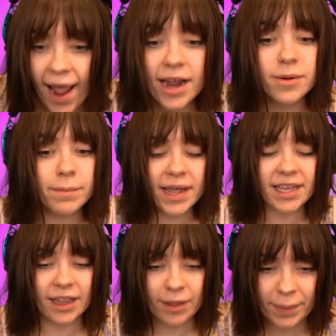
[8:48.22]
and make
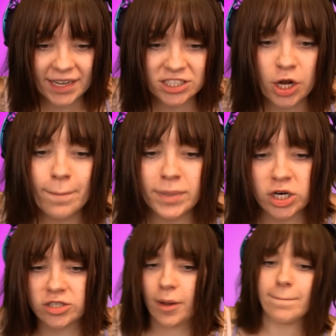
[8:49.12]
the best
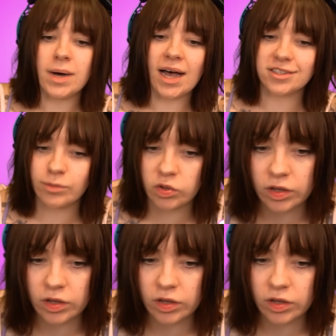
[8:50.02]
purse possible.